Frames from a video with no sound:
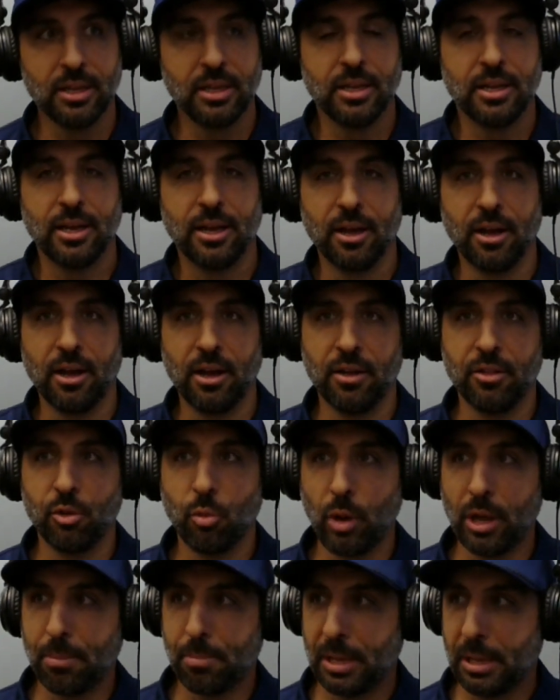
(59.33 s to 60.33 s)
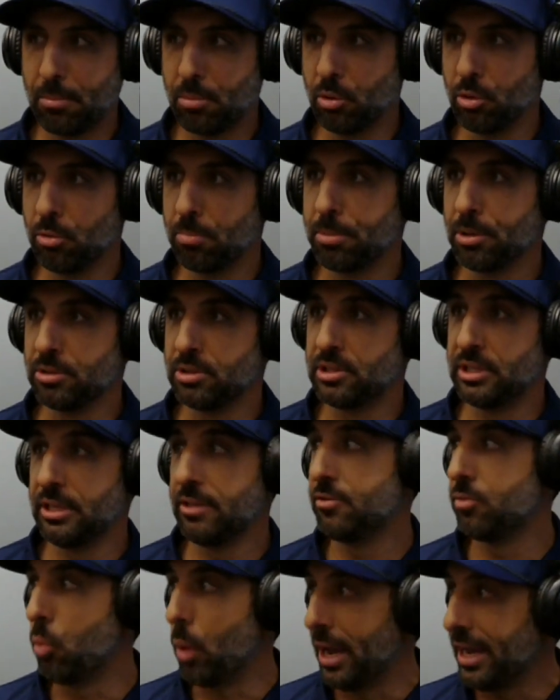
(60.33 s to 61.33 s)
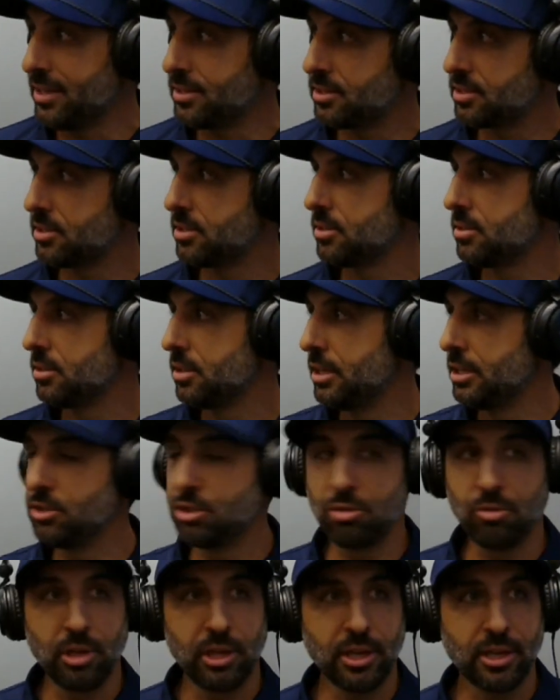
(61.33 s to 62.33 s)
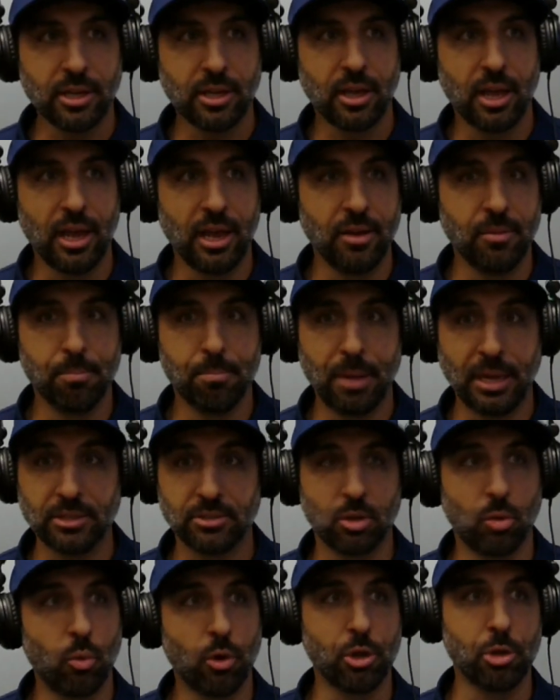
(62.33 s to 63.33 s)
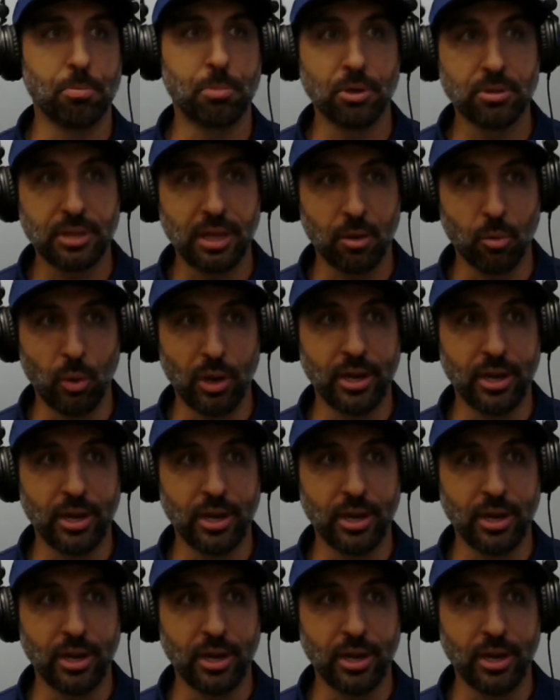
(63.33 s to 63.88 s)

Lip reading: The way people perceive weights is unique, and based on where you put that weight,